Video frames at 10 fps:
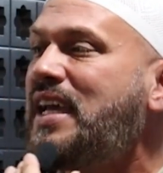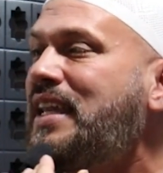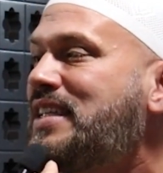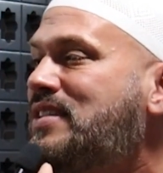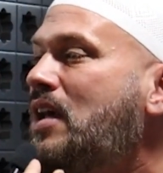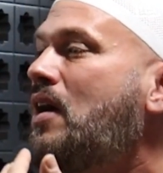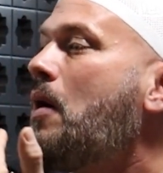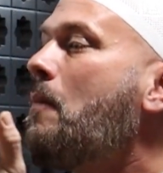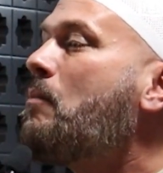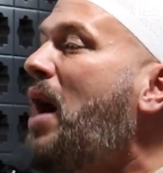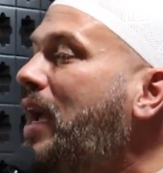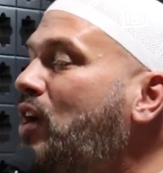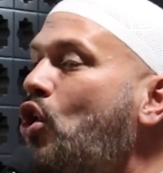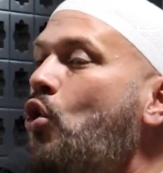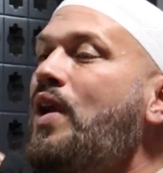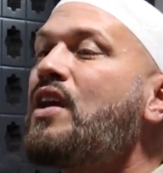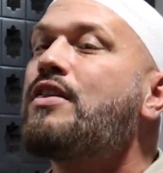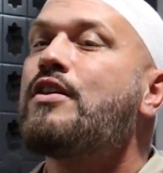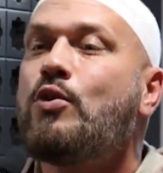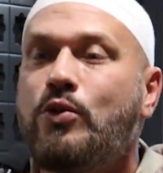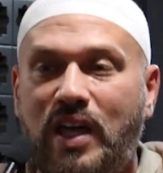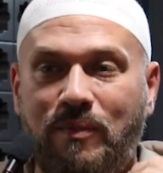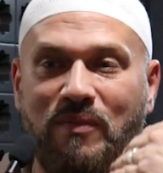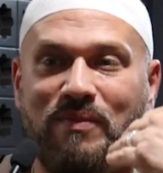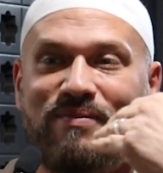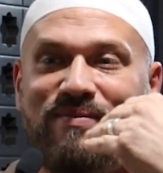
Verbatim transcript: It is by going through them.